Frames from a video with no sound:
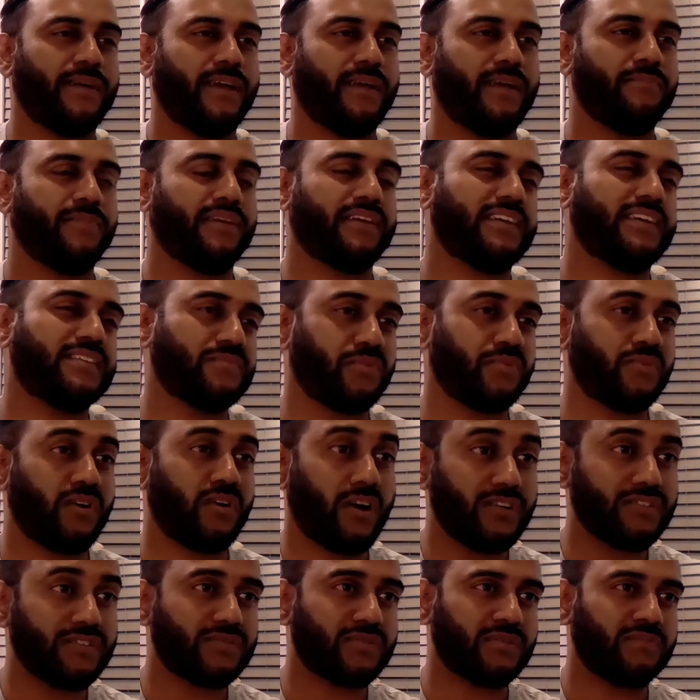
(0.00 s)
And because we're
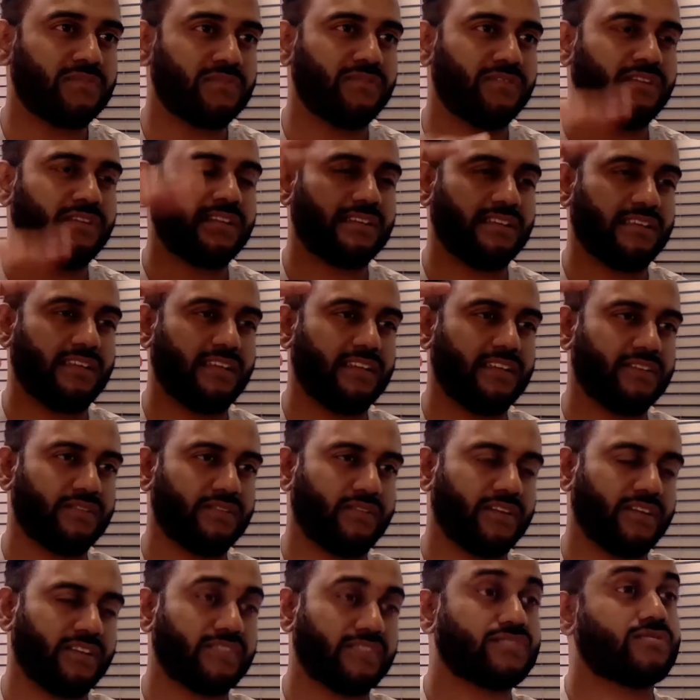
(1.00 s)
also a vertically
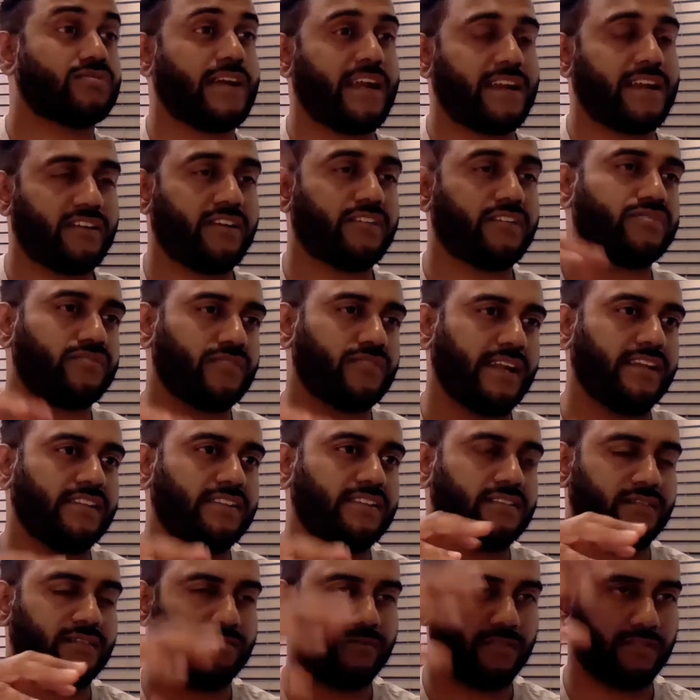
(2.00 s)
integrated strategy, our strategy
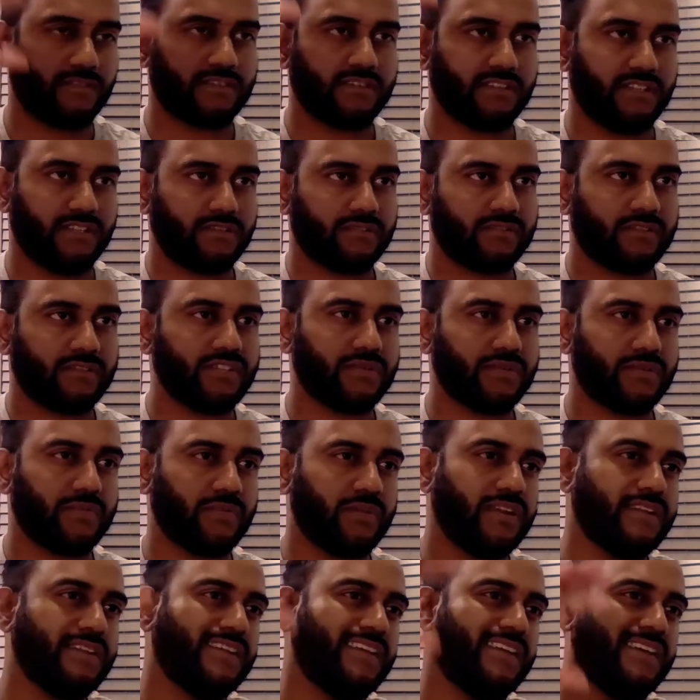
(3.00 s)
is a vertical integration
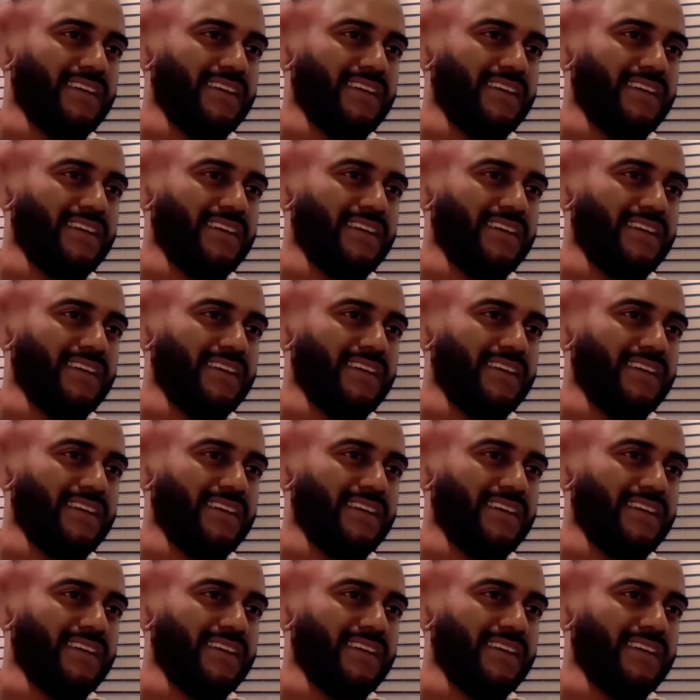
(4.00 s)
one.